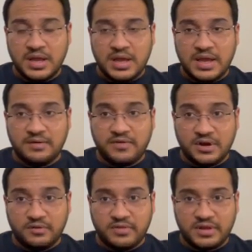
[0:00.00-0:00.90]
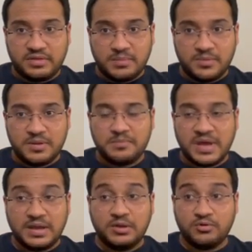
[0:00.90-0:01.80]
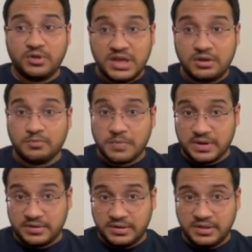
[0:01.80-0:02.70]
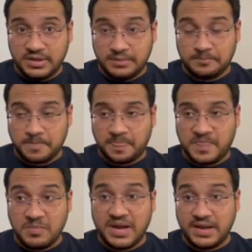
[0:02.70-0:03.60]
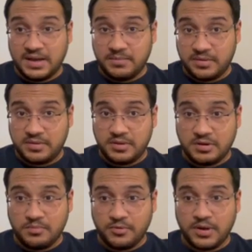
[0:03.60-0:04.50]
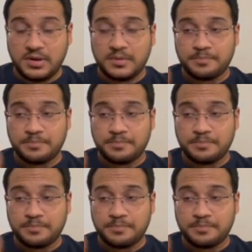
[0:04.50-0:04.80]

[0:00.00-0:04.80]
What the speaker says: in front of the examiner, and you need to pass the medical emergency component.